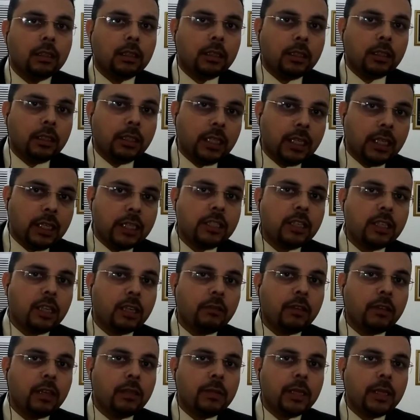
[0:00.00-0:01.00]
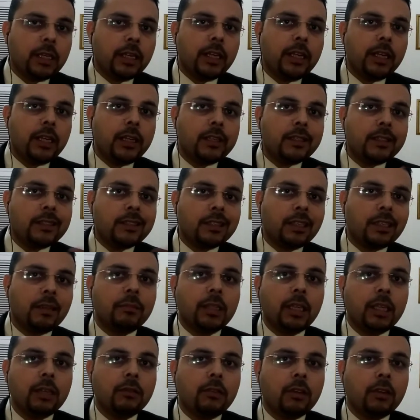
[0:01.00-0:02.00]
Nature will be creating
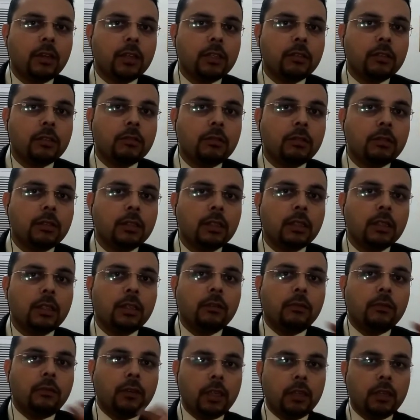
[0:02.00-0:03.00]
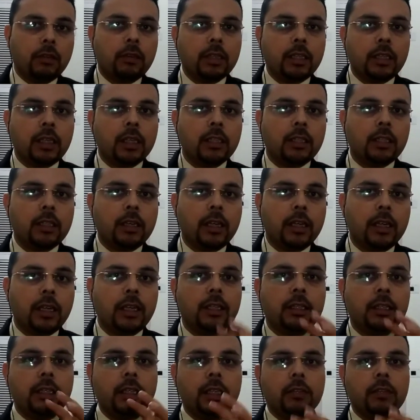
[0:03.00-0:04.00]
something for you one or the other
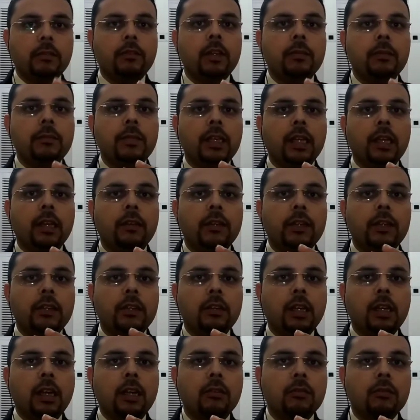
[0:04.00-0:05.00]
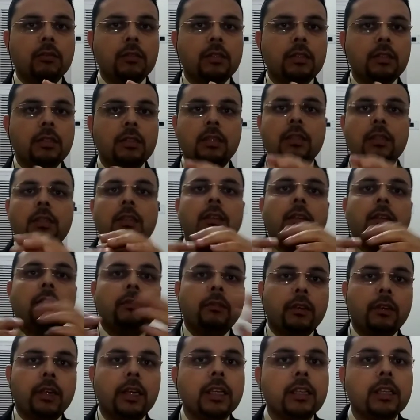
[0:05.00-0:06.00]
day, that you will be having your house
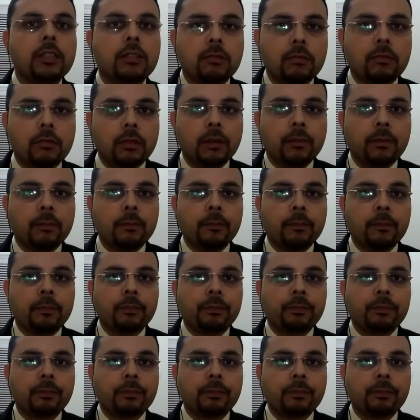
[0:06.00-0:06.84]
very soon.